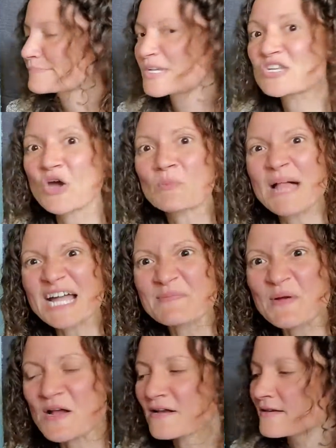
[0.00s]
But no
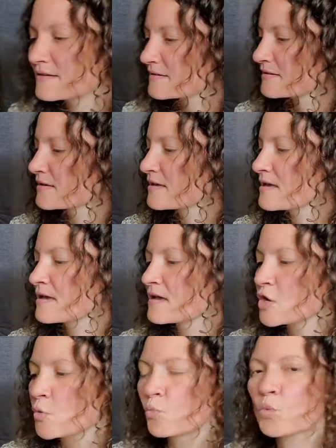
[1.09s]
blackbird.
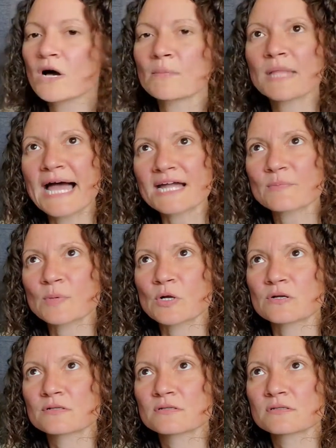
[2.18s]
Well,
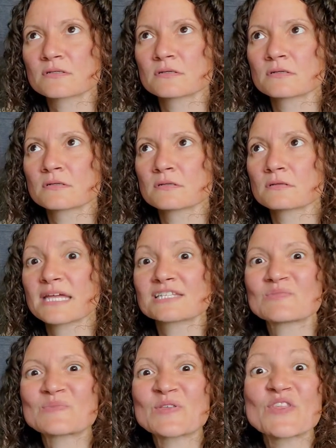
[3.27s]
blackbirds like
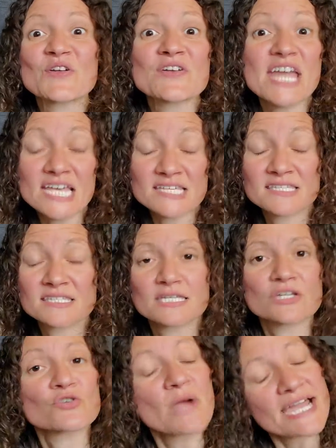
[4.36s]
to build their nests
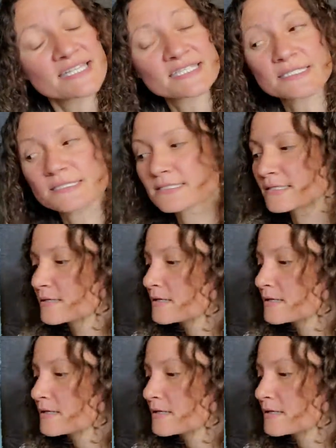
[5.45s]
in grasses.